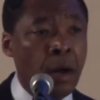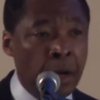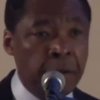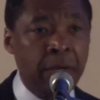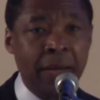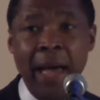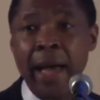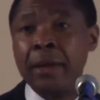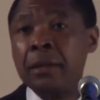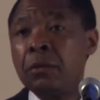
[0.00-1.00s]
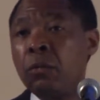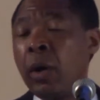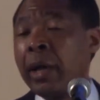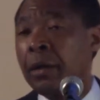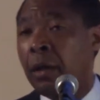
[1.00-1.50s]
On the other hand,
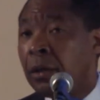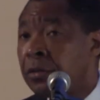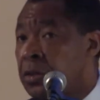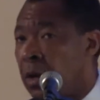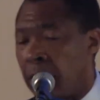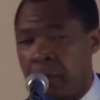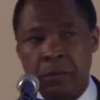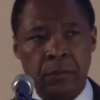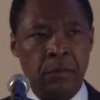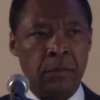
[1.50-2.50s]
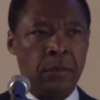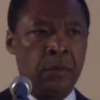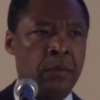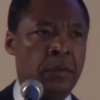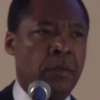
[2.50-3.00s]
one can also
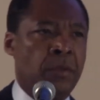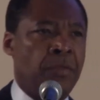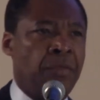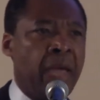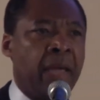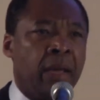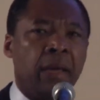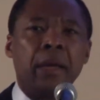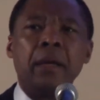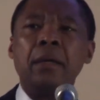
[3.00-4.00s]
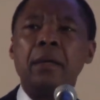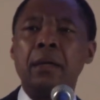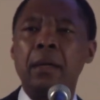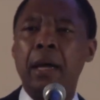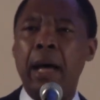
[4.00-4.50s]
think
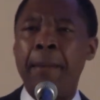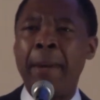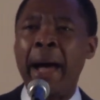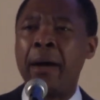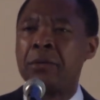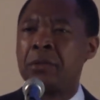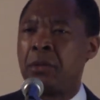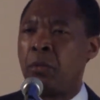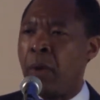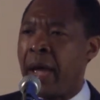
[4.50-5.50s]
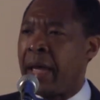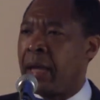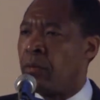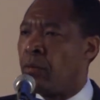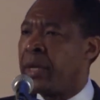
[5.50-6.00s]
about the way
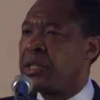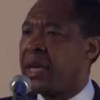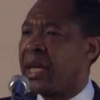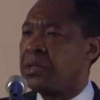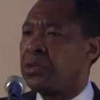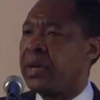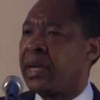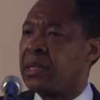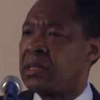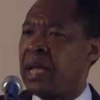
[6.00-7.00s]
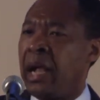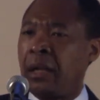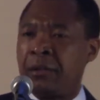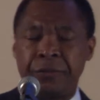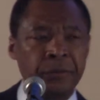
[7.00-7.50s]
in which history
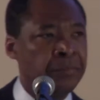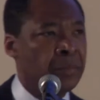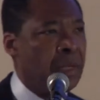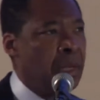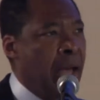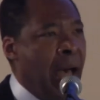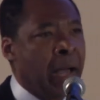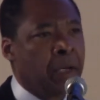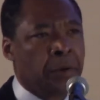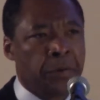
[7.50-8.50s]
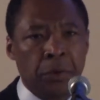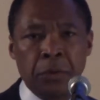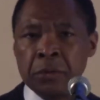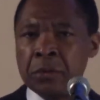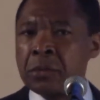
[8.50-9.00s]
itself
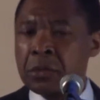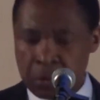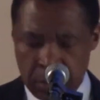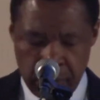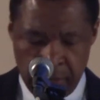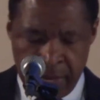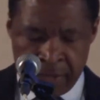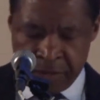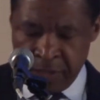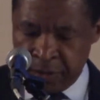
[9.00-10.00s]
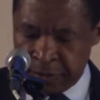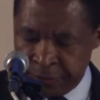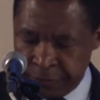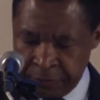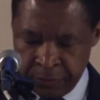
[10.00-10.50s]
accrues a set
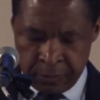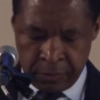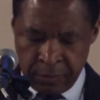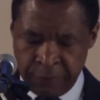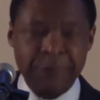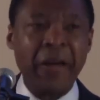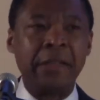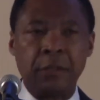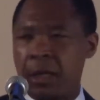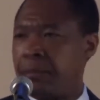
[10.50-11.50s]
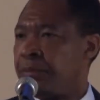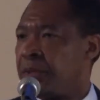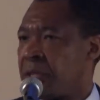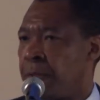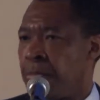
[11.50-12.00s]
of
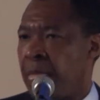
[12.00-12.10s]
phantoms